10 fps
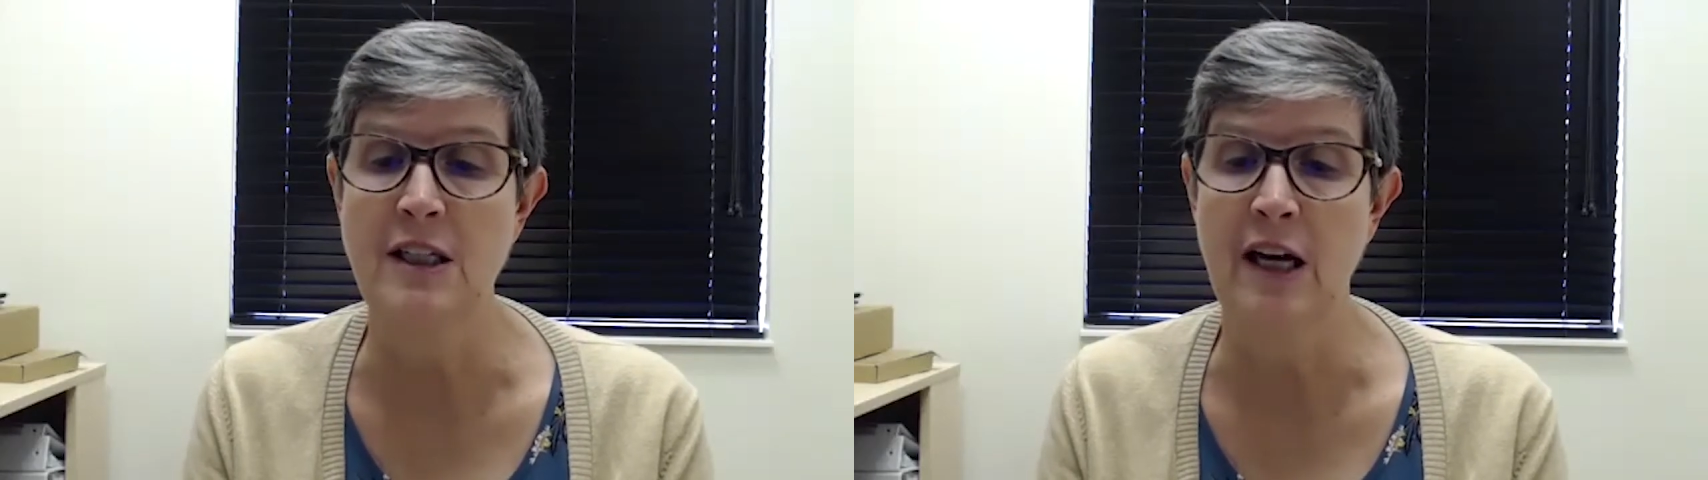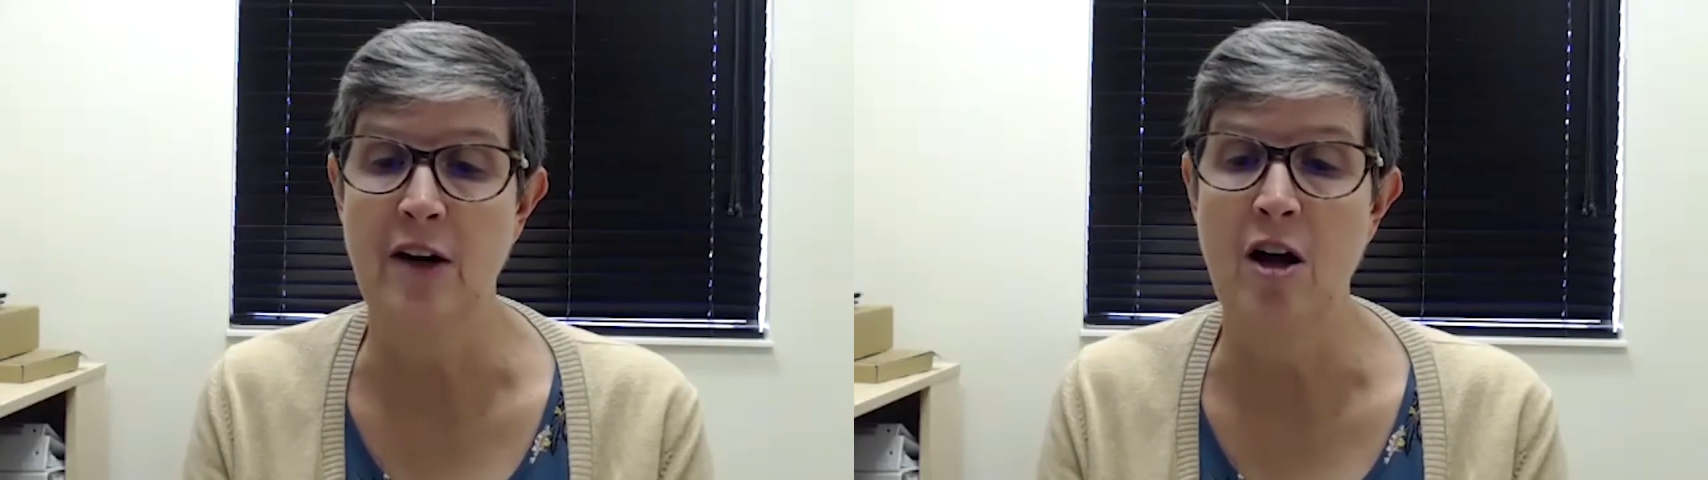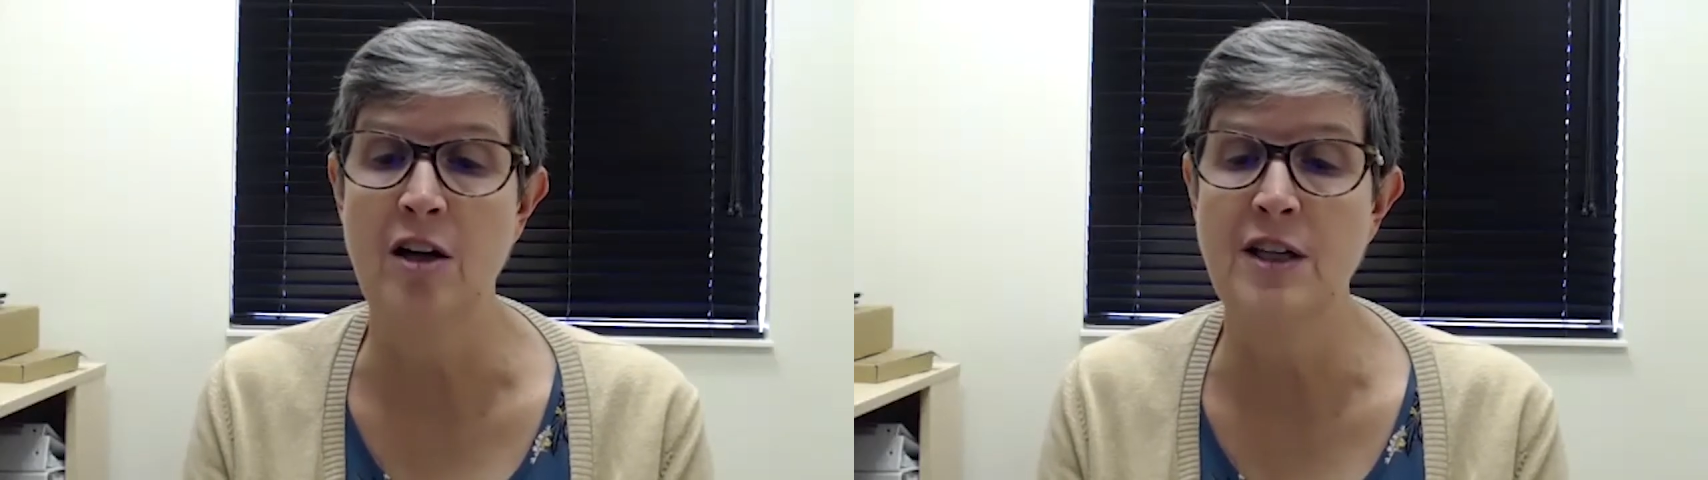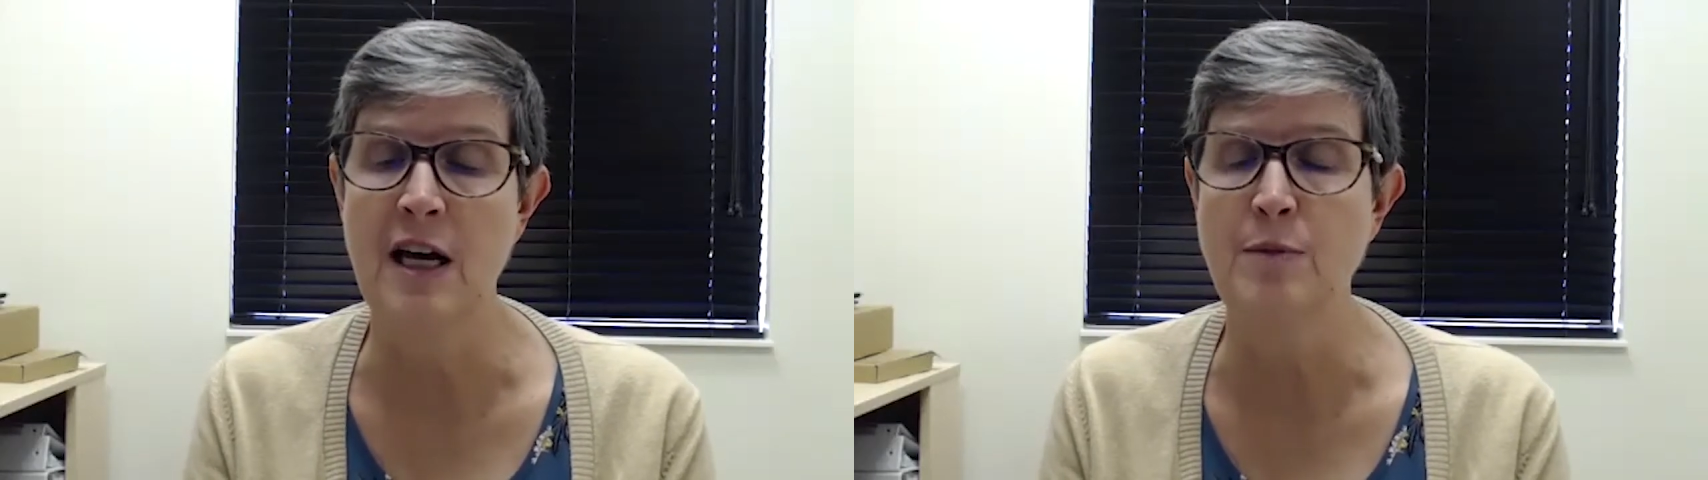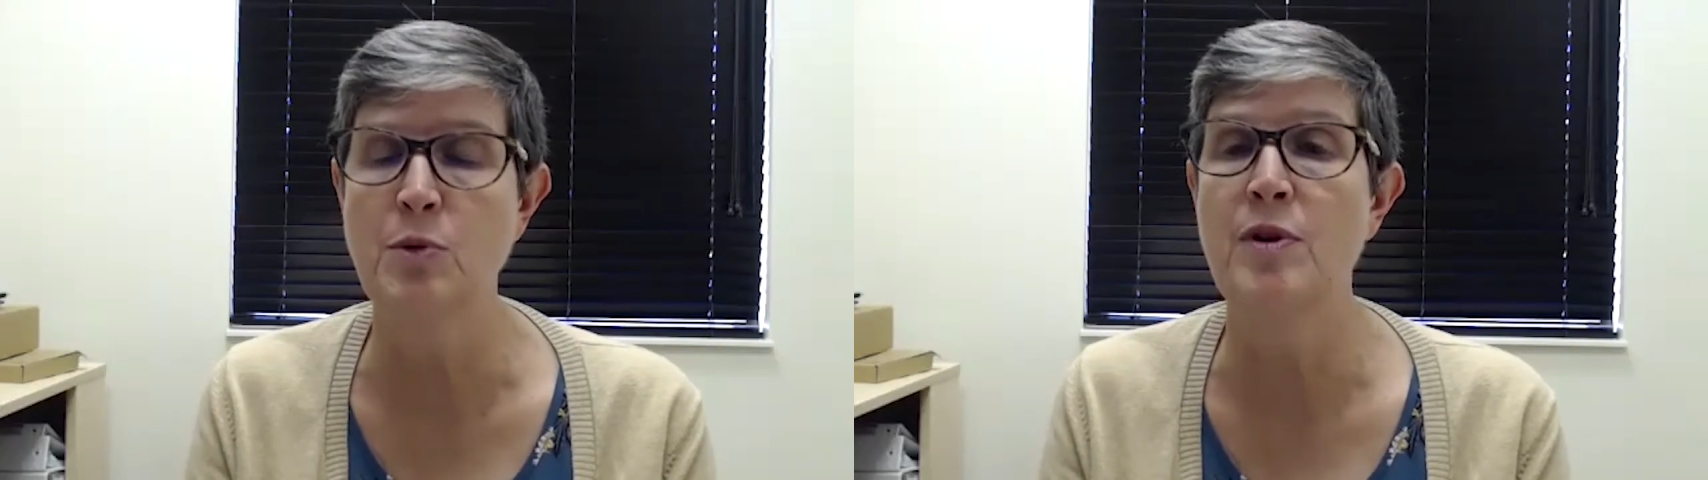at all
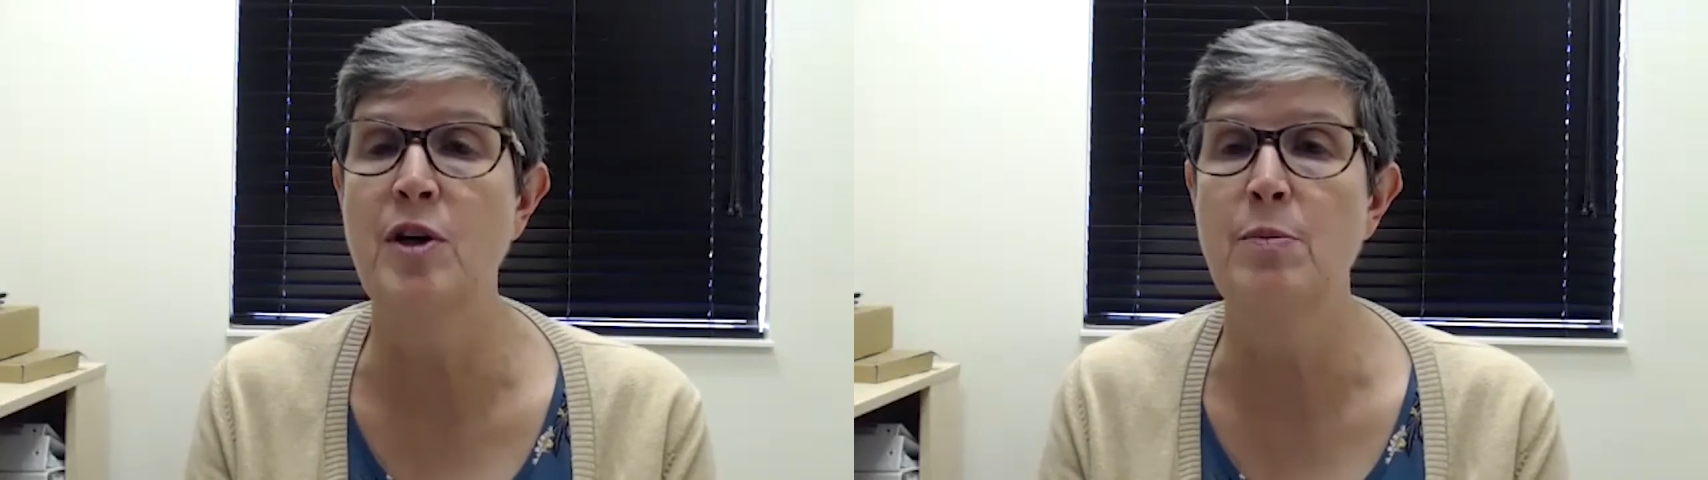times when they're